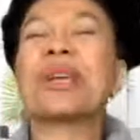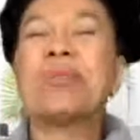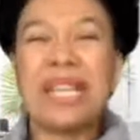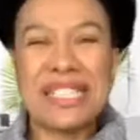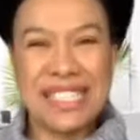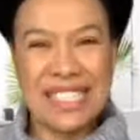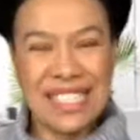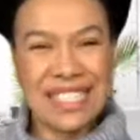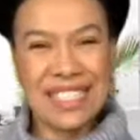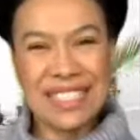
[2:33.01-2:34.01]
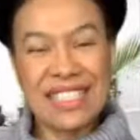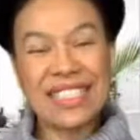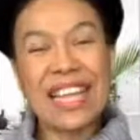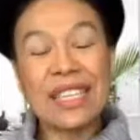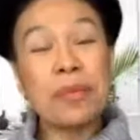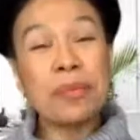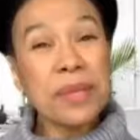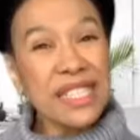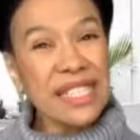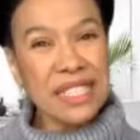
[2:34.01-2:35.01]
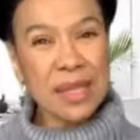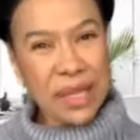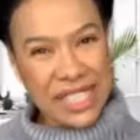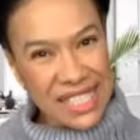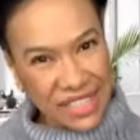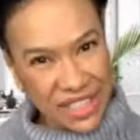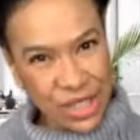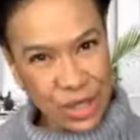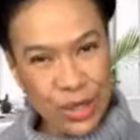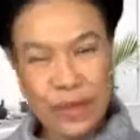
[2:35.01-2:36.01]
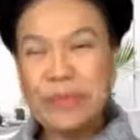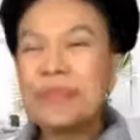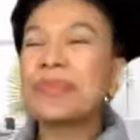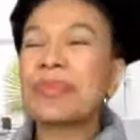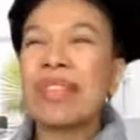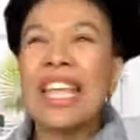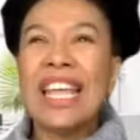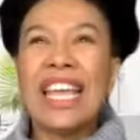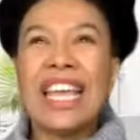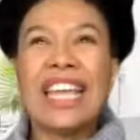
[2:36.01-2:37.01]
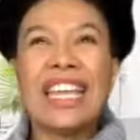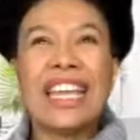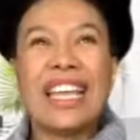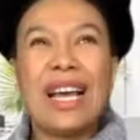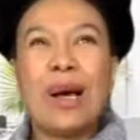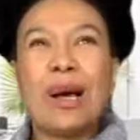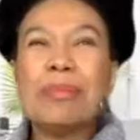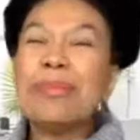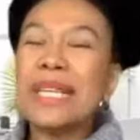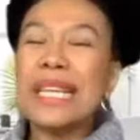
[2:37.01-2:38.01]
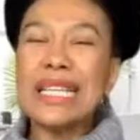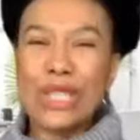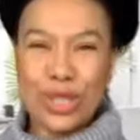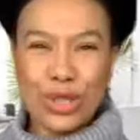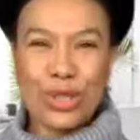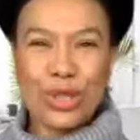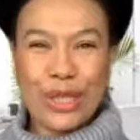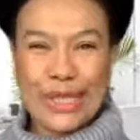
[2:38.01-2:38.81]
My sister studied business administration, and I am an industrial